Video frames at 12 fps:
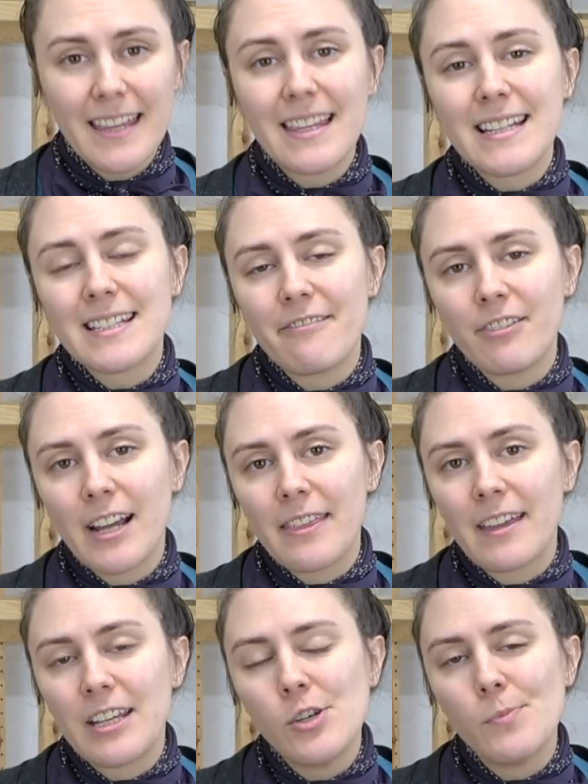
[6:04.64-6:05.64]
And let's not
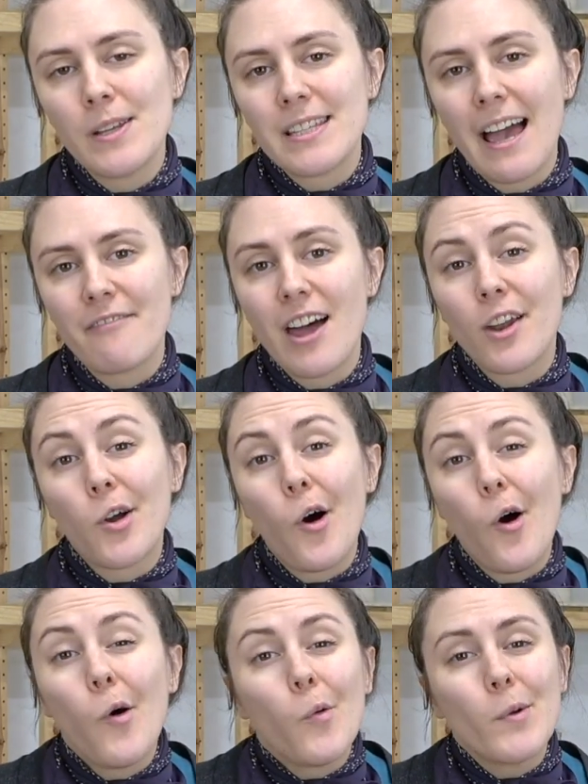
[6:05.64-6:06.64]
forget that humans have not
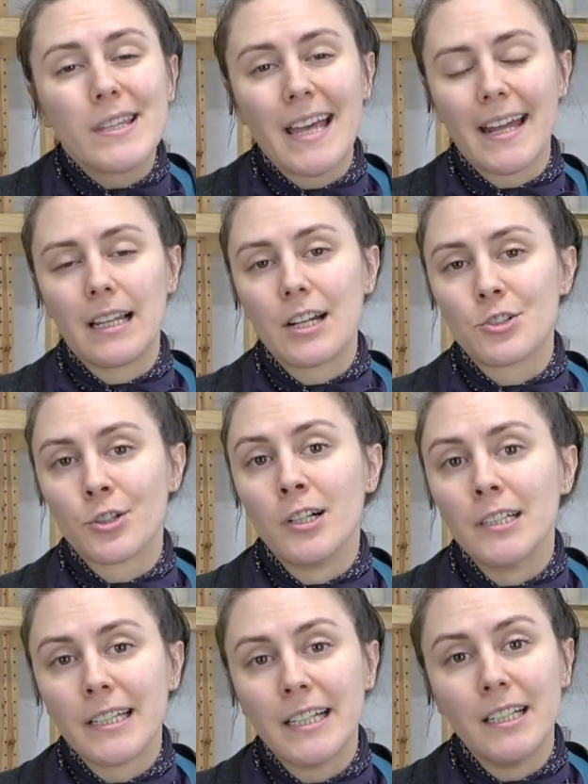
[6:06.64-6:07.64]
always had
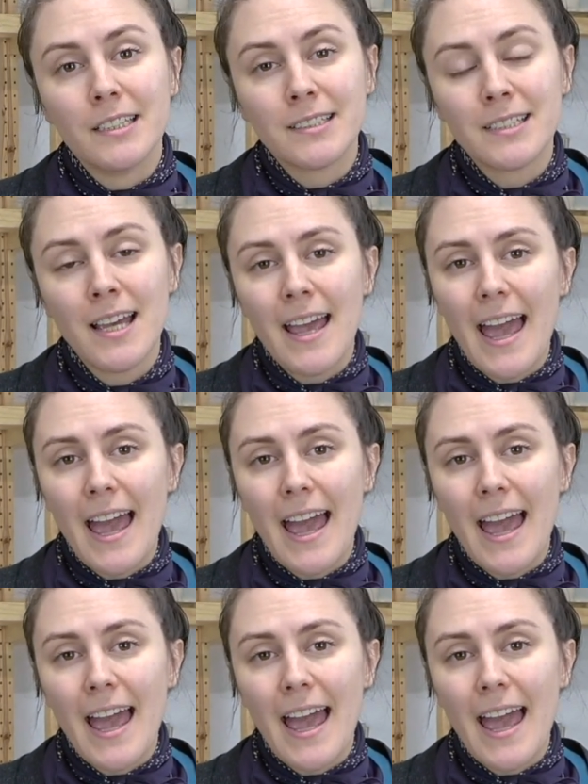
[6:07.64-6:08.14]
electrical kilns,